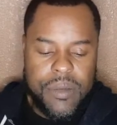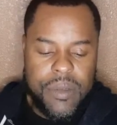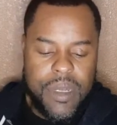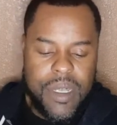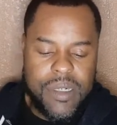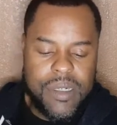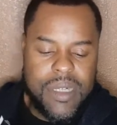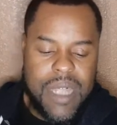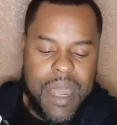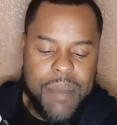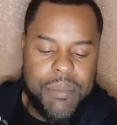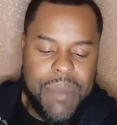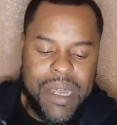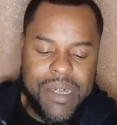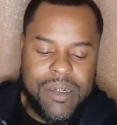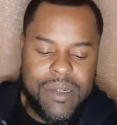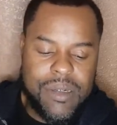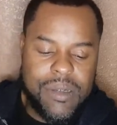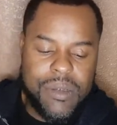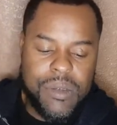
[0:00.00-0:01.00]
That's not
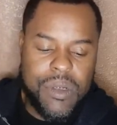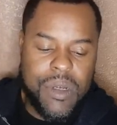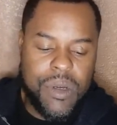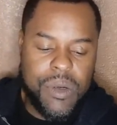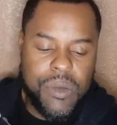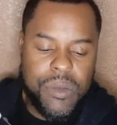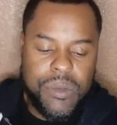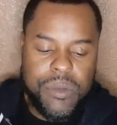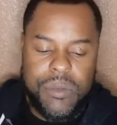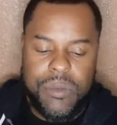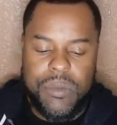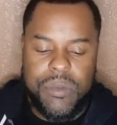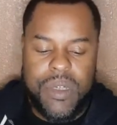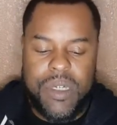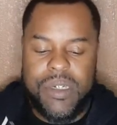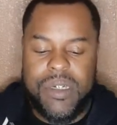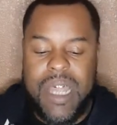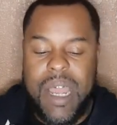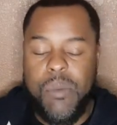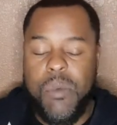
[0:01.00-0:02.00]
my, you know,
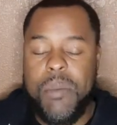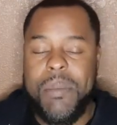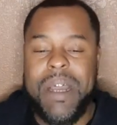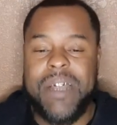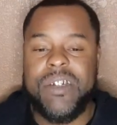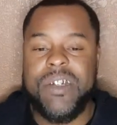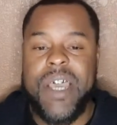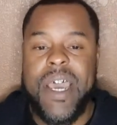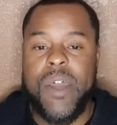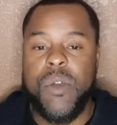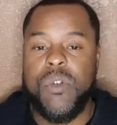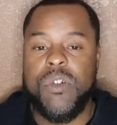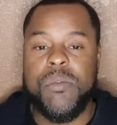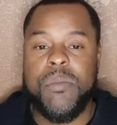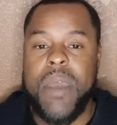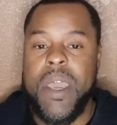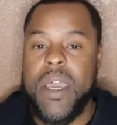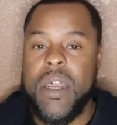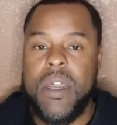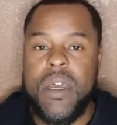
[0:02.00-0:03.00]
that's not what my channel is
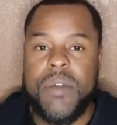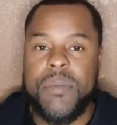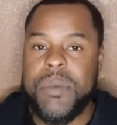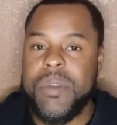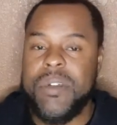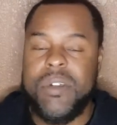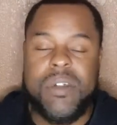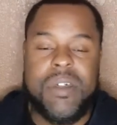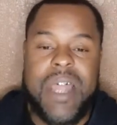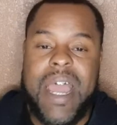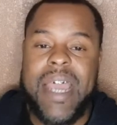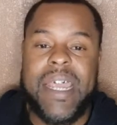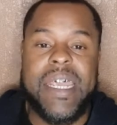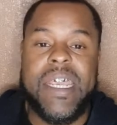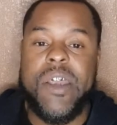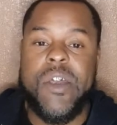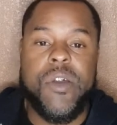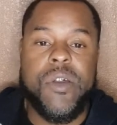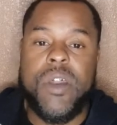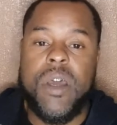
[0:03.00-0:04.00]
made of. It's not
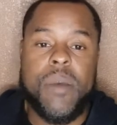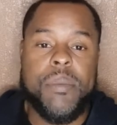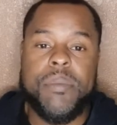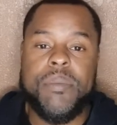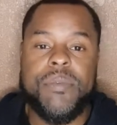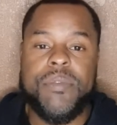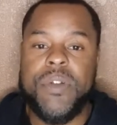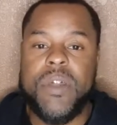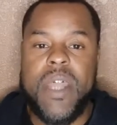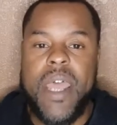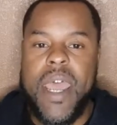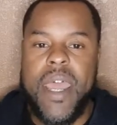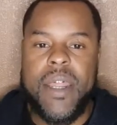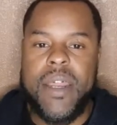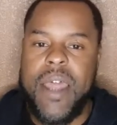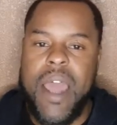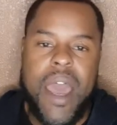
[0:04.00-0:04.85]
geared up for that.